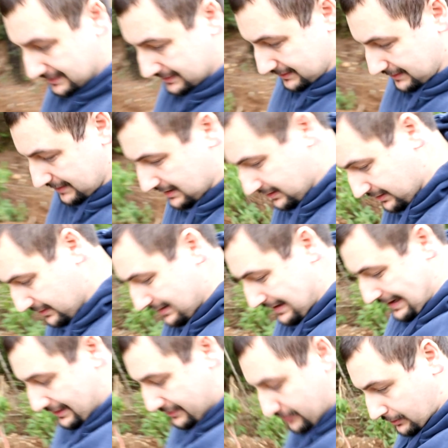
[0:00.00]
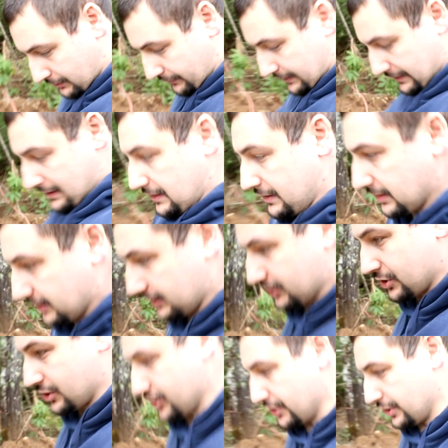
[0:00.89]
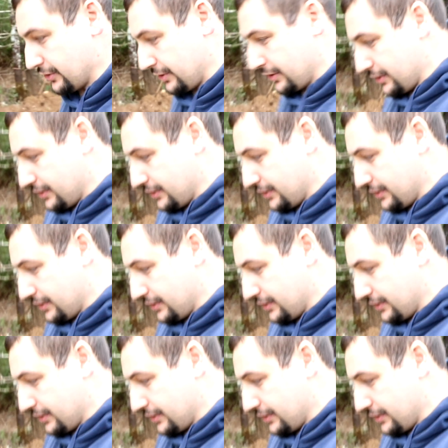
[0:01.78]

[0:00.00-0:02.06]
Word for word: let's take you guys over here and show